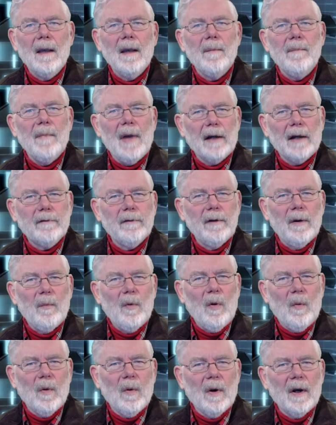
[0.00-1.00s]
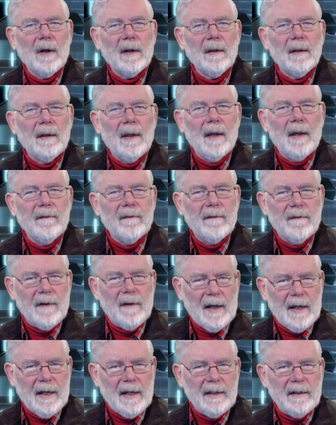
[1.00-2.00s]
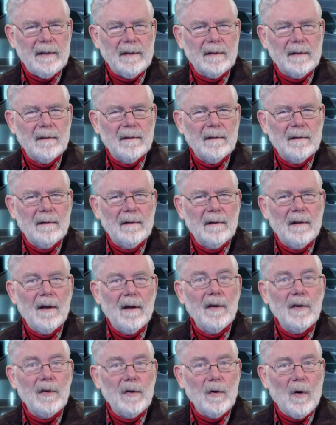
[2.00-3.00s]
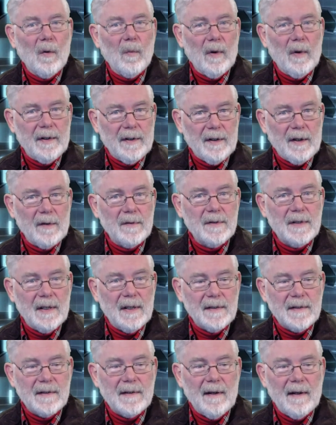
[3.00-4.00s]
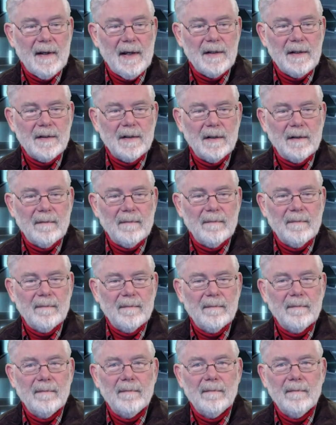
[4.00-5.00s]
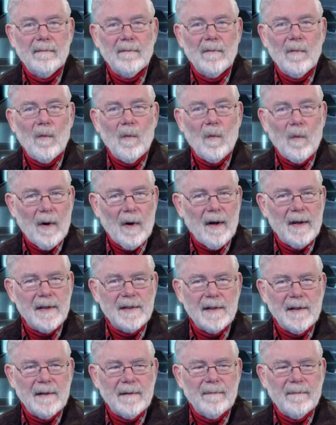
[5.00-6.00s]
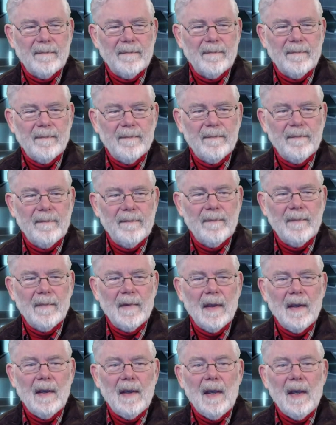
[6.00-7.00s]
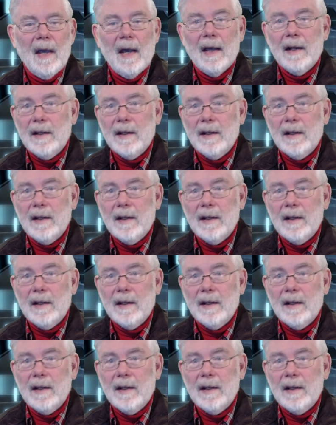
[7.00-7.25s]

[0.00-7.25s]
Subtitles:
Macrium will work and find your Windows installation. Where is it? and